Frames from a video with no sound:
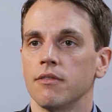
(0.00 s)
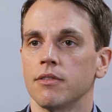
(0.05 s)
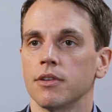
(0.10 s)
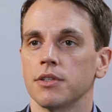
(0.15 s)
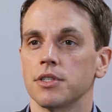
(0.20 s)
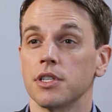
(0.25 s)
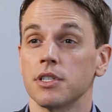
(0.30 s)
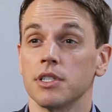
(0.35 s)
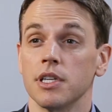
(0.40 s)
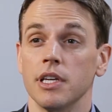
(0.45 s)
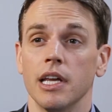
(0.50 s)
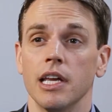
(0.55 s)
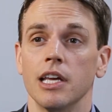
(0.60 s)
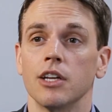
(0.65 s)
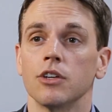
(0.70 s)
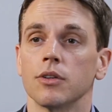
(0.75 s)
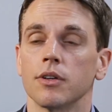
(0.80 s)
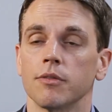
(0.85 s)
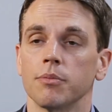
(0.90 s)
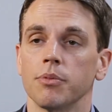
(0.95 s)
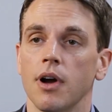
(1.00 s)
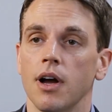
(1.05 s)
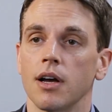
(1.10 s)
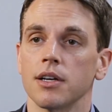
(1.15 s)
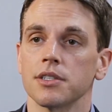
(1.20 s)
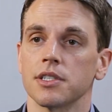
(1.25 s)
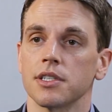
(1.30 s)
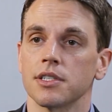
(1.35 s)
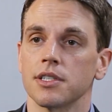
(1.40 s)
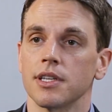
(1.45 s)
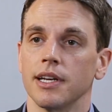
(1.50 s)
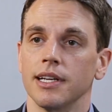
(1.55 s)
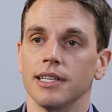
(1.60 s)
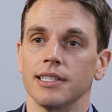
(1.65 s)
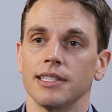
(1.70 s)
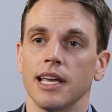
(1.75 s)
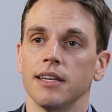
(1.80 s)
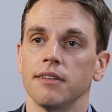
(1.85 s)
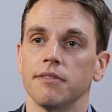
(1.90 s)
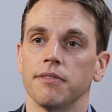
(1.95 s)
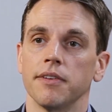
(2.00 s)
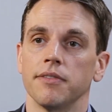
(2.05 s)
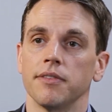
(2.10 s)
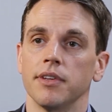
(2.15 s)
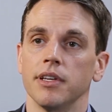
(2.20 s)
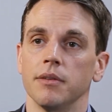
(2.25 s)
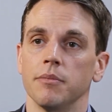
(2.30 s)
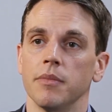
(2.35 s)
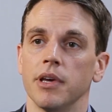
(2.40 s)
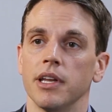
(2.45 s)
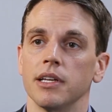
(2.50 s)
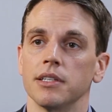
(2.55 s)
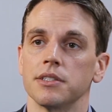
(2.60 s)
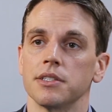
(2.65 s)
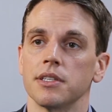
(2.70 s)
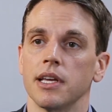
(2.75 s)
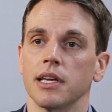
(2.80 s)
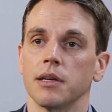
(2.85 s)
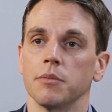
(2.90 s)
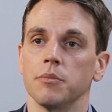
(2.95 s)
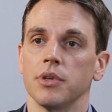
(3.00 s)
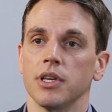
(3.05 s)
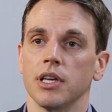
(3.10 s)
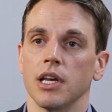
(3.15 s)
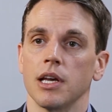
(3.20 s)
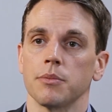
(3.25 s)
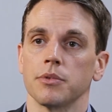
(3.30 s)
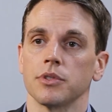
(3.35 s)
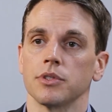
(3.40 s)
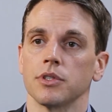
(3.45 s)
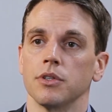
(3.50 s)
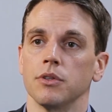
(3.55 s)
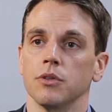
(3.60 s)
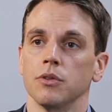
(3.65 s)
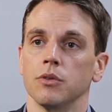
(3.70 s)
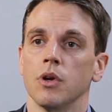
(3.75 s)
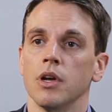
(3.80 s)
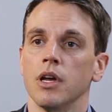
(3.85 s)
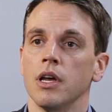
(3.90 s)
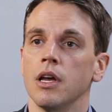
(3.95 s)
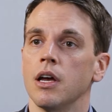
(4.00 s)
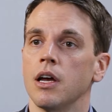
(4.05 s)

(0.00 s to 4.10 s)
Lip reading: versus an iterative process that in 10 to 15 minutes they can be able to